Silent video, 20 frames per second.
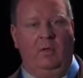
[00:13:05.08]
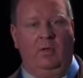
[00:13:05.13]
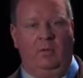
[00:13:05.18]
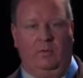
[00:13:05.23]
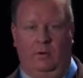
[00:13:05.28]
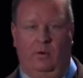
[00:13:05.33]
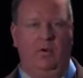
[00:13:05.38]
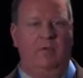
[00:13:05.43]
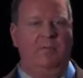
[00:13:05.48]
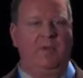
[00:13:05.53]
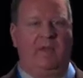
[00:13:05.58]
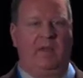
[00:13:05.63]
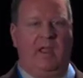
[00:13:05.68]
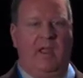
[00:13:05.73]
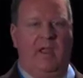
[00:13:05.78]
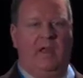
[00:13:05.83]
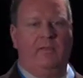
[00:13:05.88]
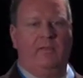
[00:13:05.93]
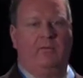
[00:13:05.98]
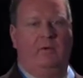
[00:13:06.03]
There could be a
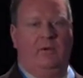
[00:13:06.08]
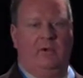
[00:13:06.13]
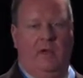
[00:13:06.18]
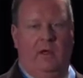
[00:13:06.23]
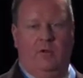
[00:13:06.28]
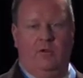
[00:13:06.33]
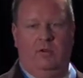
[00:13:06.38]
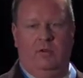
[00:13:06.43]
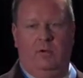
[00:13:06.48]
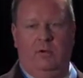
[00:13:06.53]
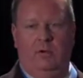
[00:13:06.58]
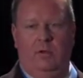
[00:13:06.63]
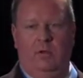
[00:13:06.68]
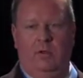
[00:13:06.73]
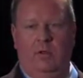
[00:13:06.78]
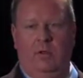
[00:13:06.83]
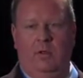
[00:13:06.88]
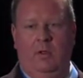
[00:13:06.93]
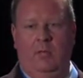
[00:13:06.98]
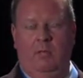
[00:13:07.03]
cancer induction,
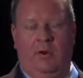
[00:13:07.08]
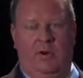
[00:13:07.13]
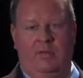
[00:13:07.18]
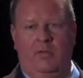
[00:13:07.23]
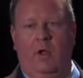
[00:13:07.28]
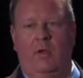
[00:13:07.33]
but it's